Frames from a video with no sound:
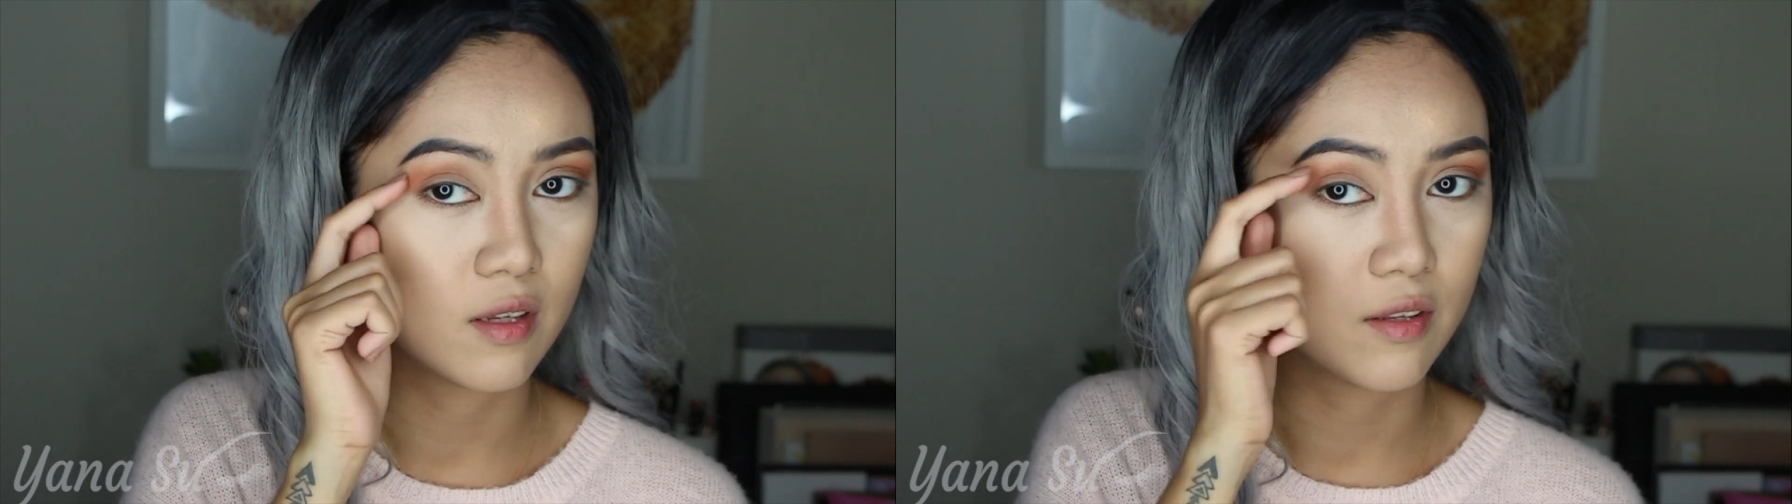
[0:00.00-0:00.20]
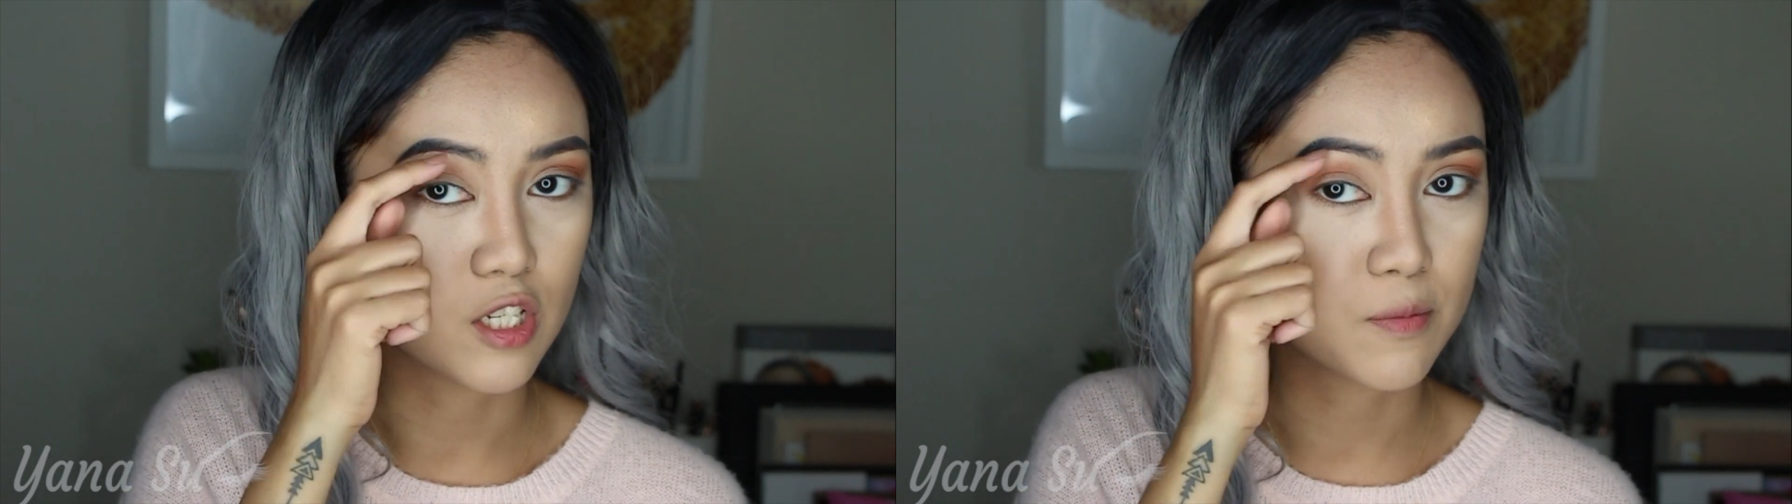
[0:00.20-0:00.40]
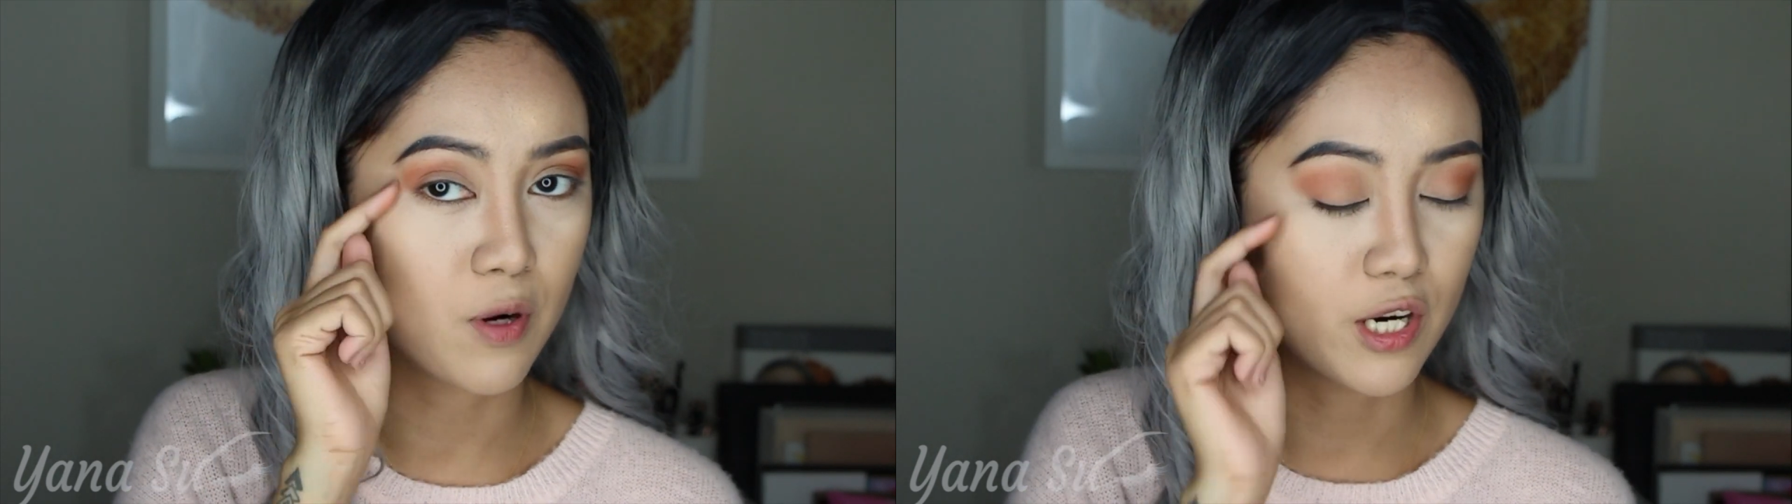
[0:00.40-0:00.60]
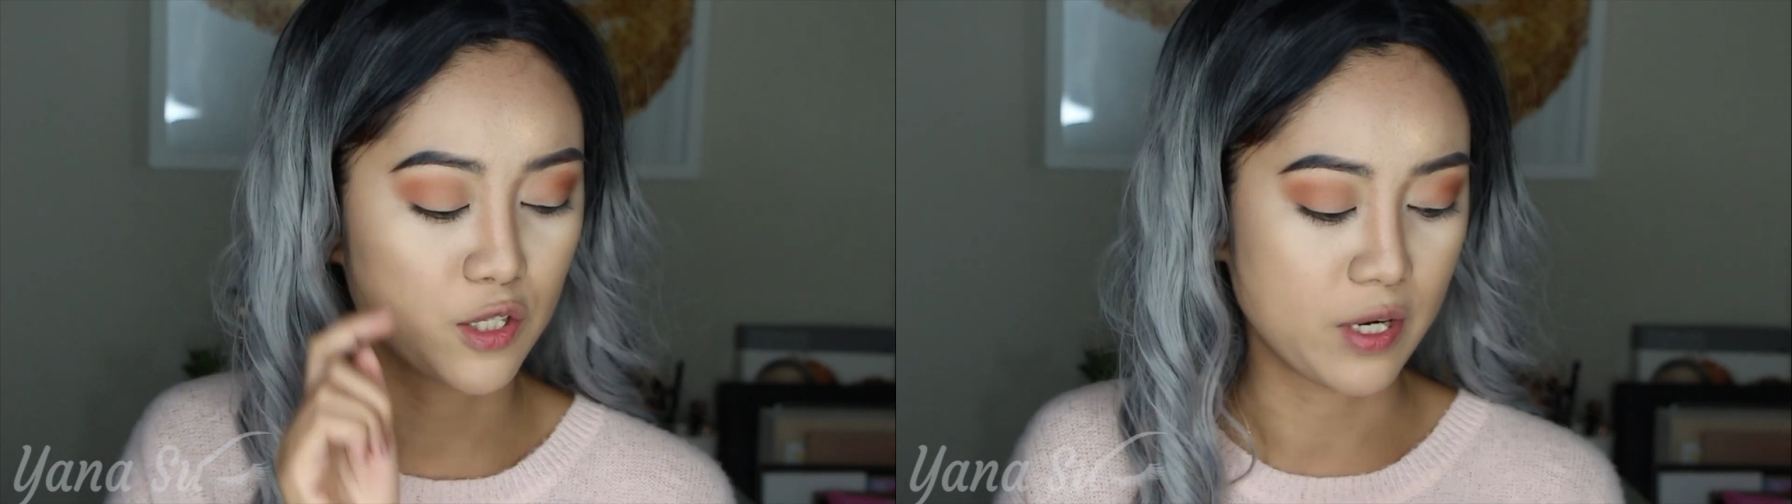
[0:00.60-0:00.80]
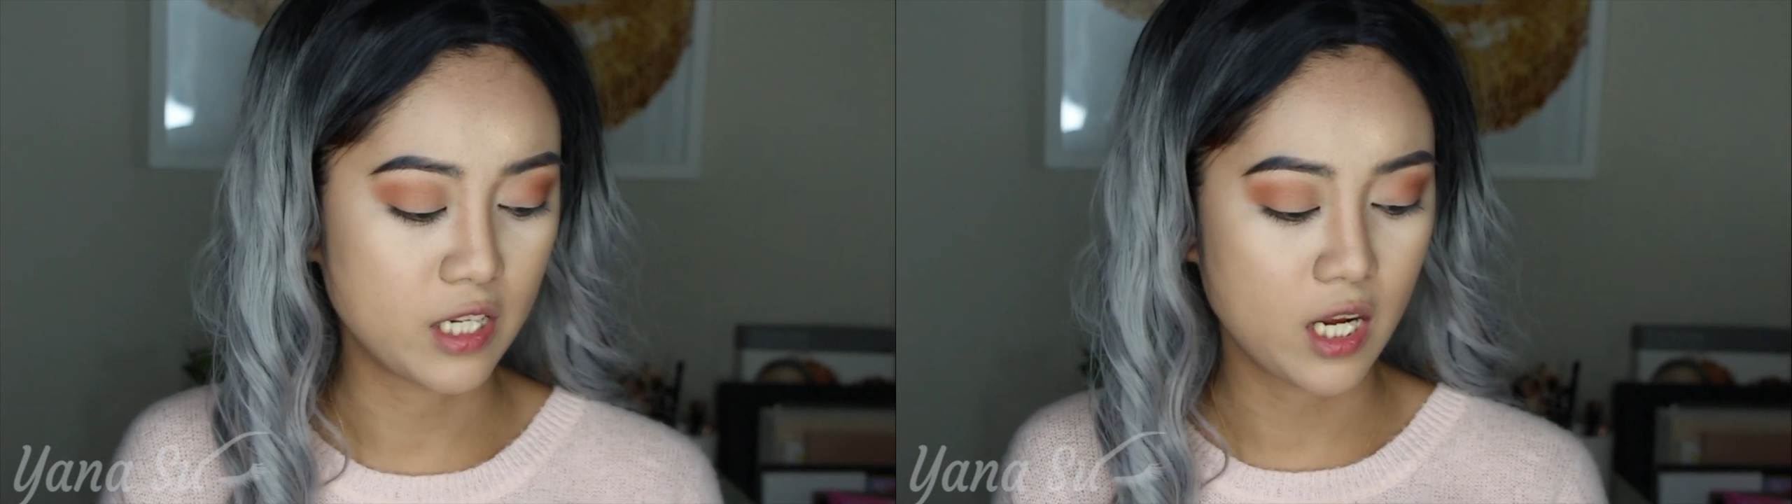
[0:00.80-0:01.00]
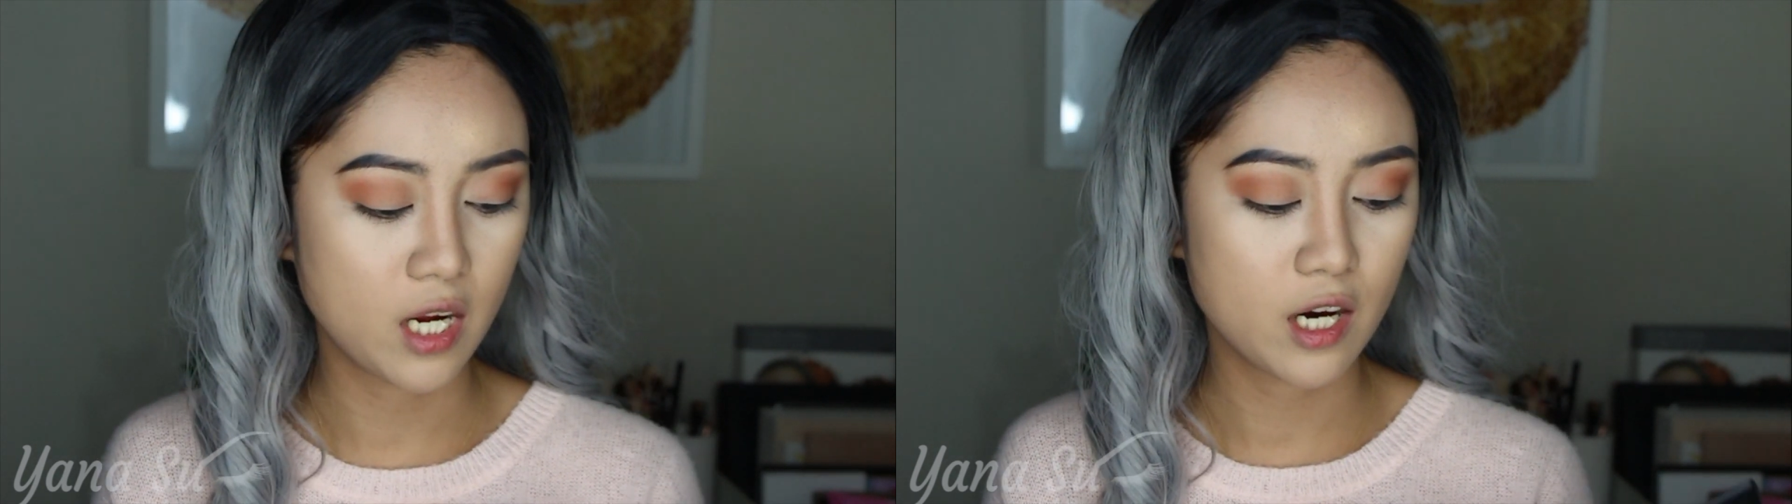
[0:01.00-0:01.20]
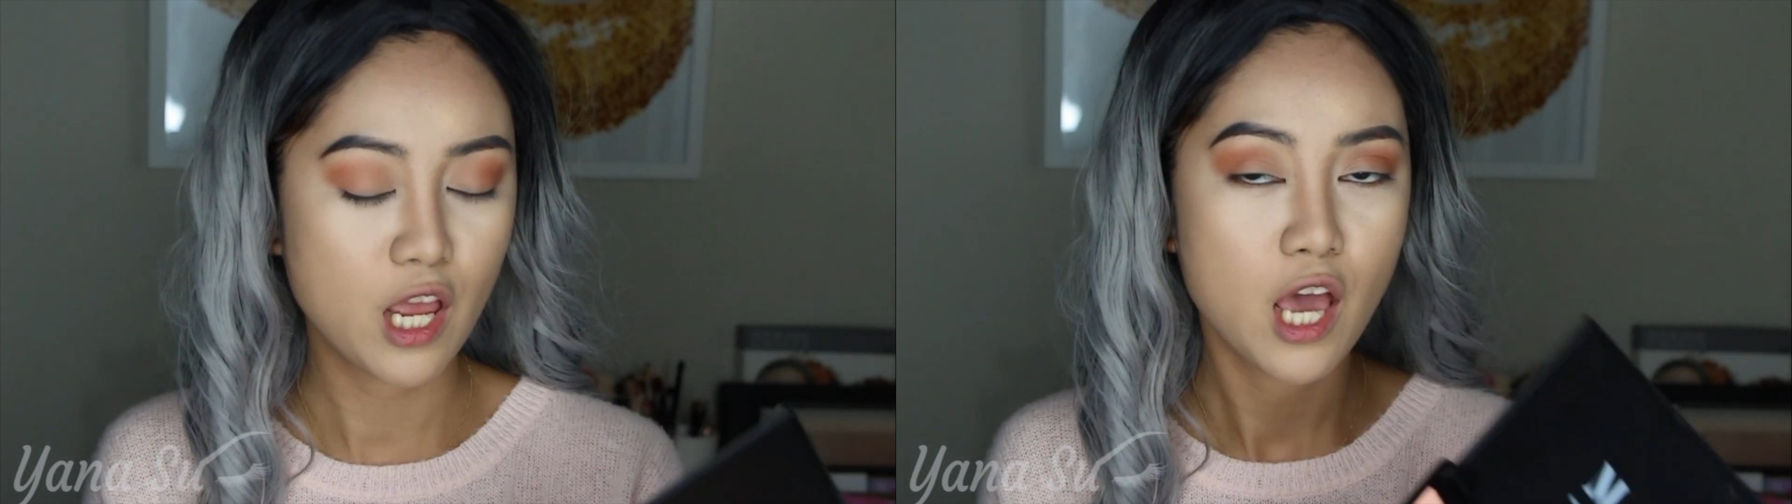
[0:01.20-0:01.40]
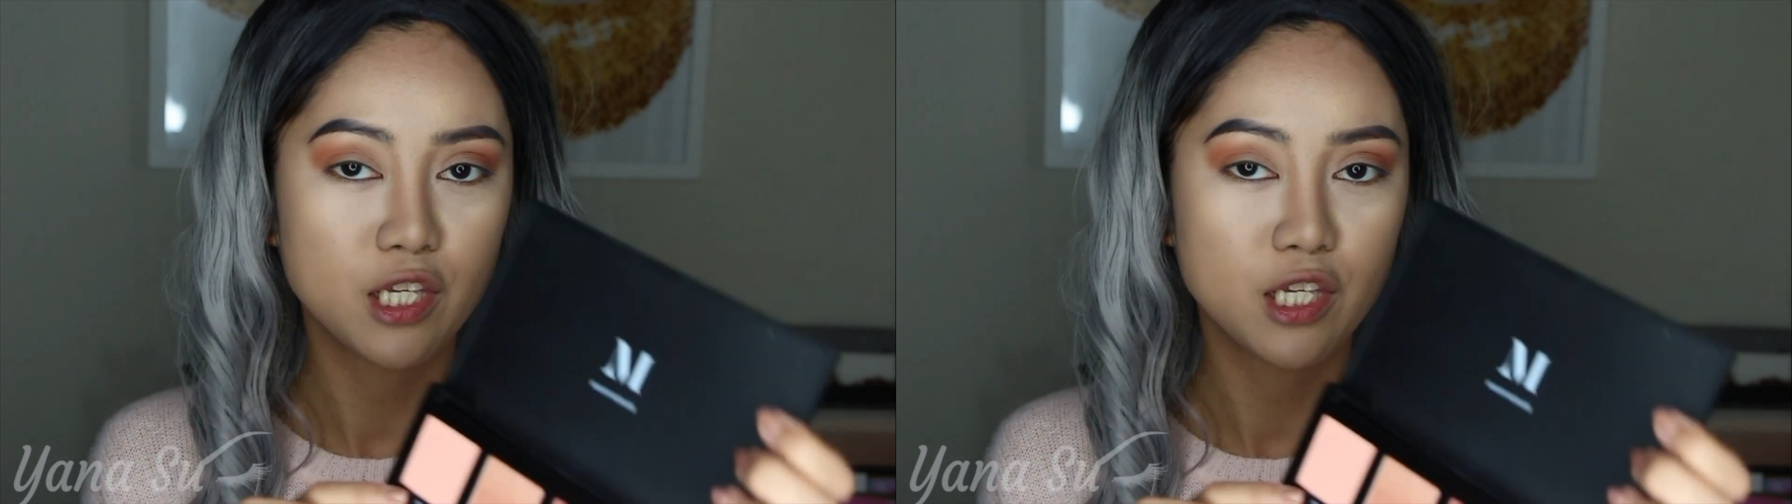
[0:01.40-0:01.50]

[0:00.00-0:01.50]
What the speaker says: this part right here,